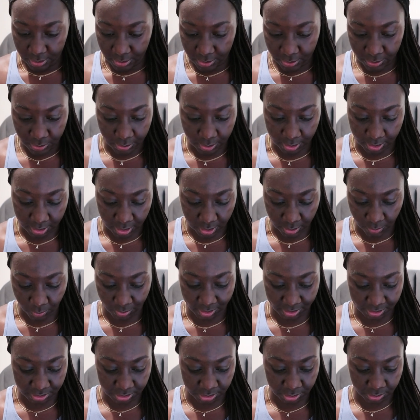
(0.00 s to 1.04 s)
oh i can't
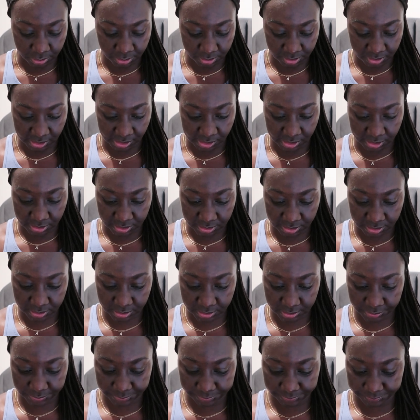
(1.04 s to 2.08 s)
wait to use these